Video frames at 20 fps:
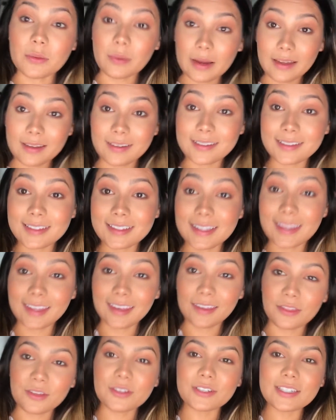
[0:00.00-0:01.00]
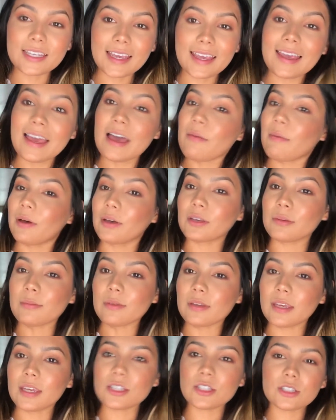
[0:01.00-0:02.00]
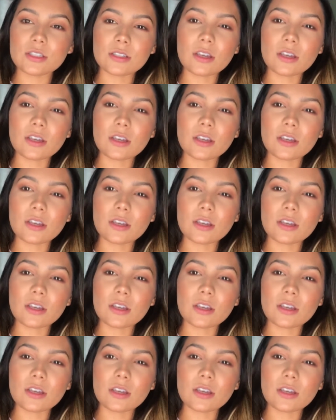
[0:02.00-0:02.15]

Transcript: rant the other day about communication.